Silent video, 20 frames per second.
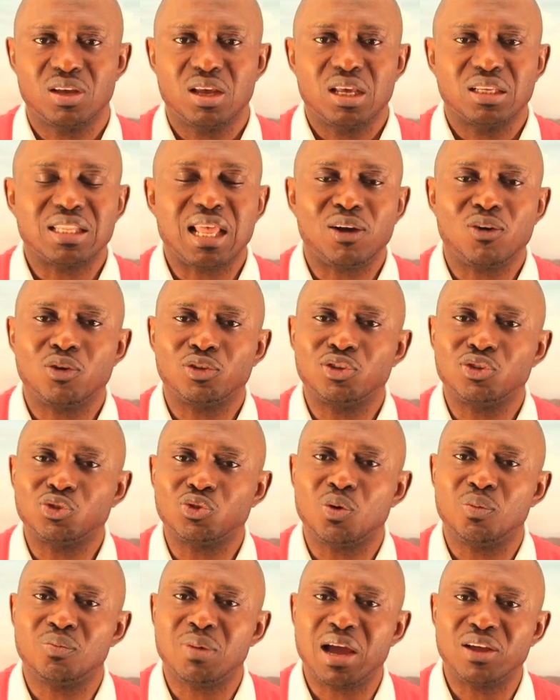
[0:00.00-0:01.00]
That God is
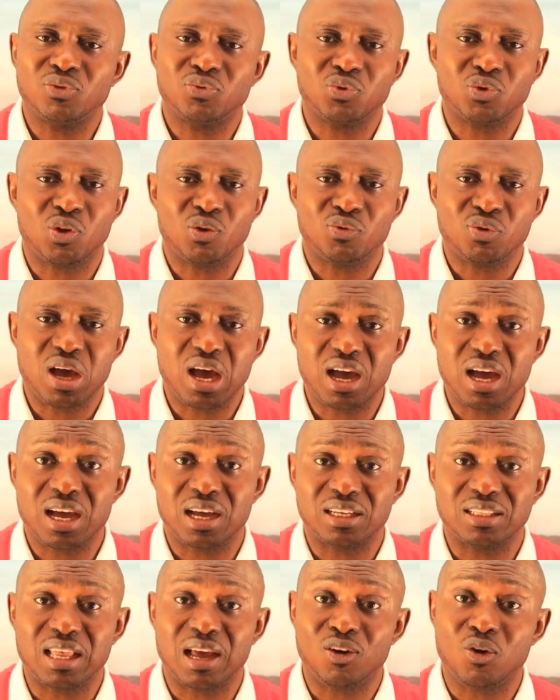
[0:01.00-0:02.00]
so mindful of
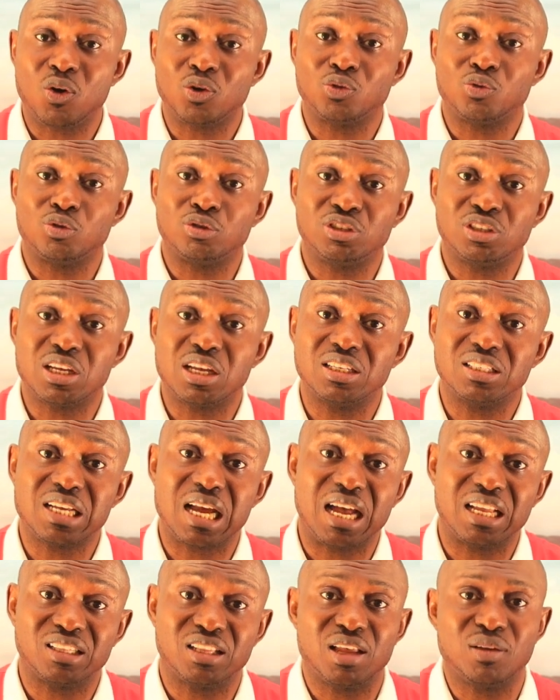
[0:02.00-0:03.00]
her, that God will change
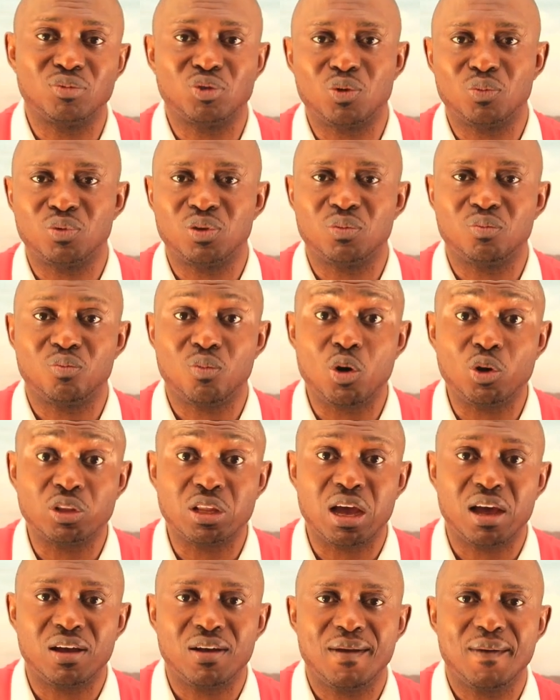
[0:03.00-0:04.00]
her name to be
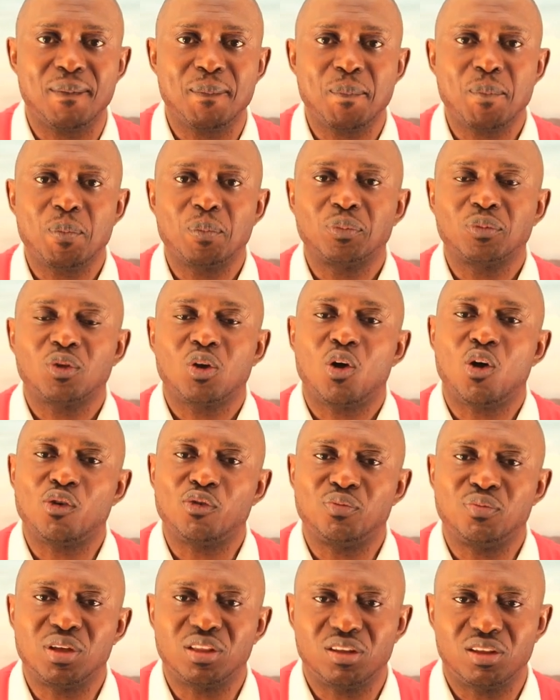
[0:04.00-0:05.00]
mother
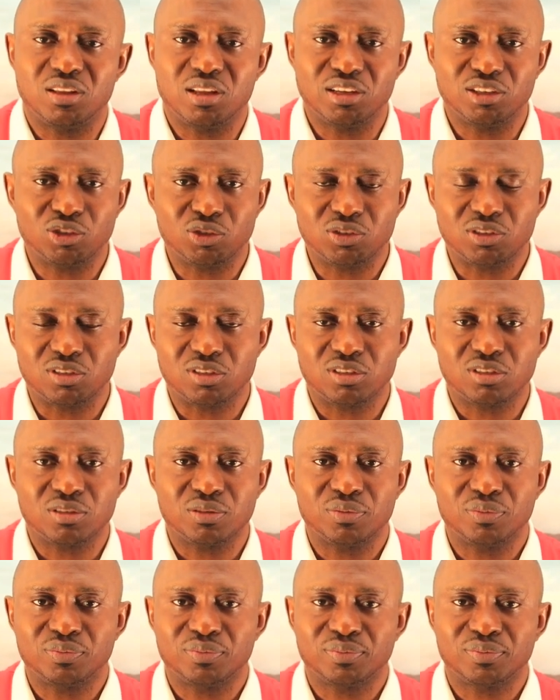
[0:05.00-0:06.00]
of many
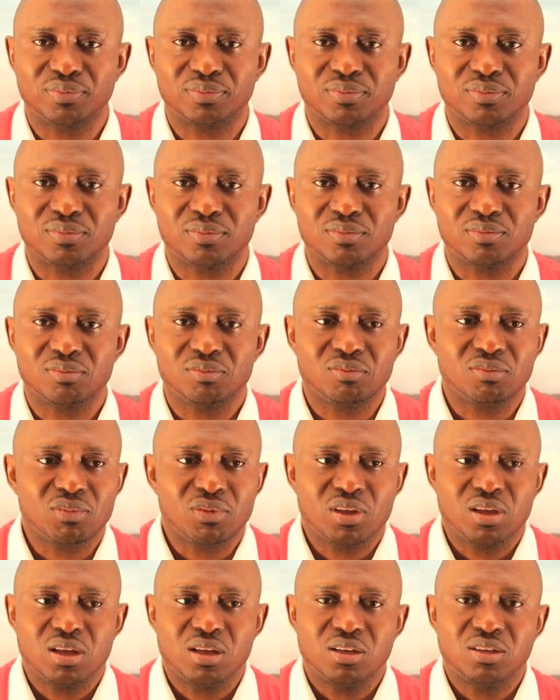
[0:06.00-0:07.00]
nations.
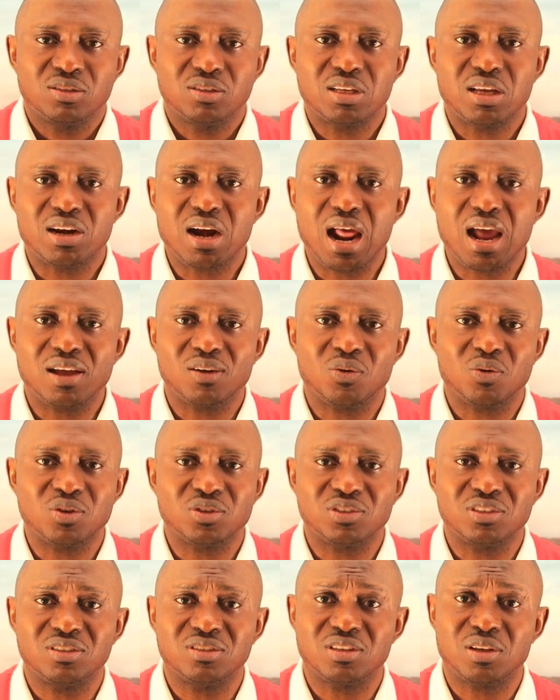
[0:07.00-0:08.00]
Sarai
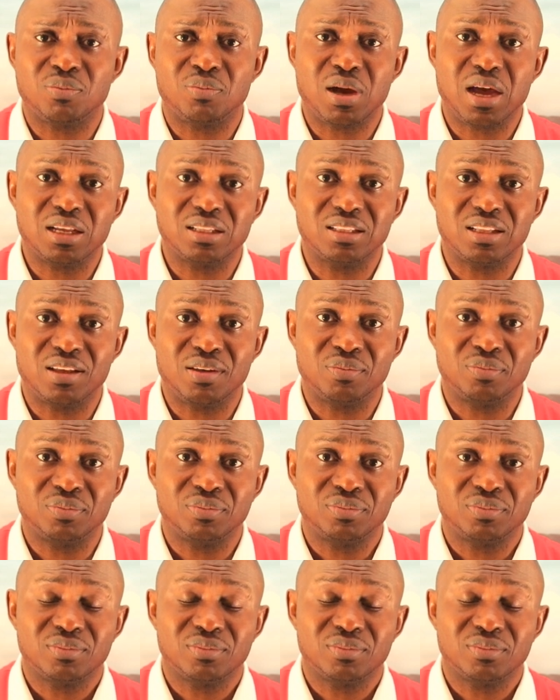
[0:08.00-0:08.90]
wasn't a bad name.